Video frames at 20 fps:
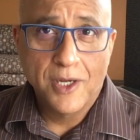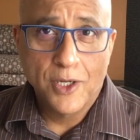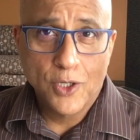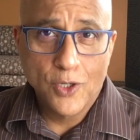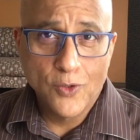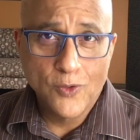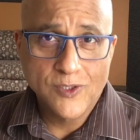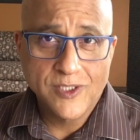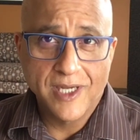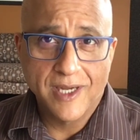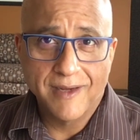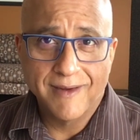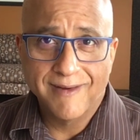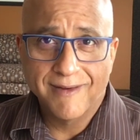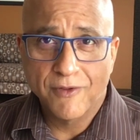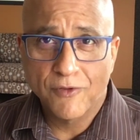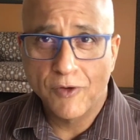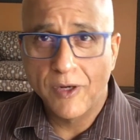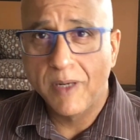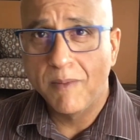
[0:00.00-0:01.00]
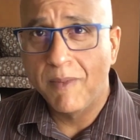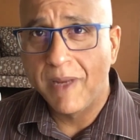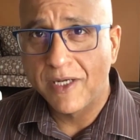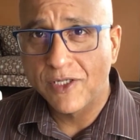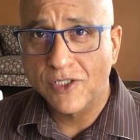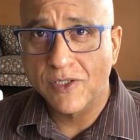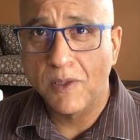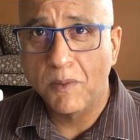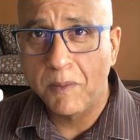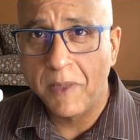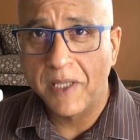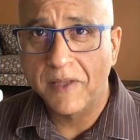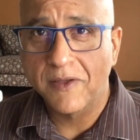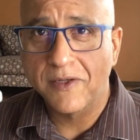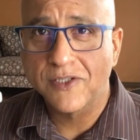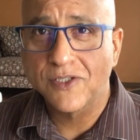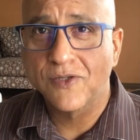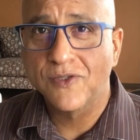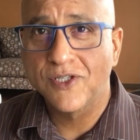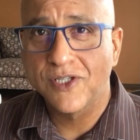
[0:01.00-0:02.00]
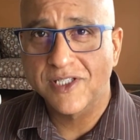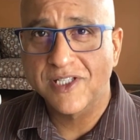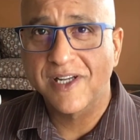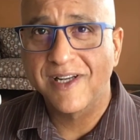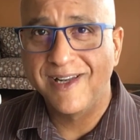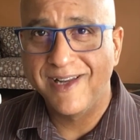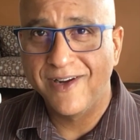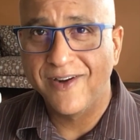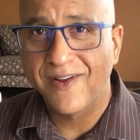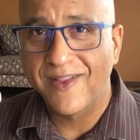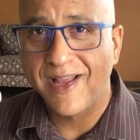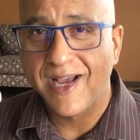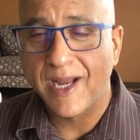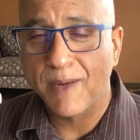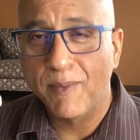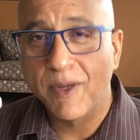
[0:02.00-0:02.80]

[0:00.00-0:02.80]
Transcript: using three-dimensional methods to just clear that,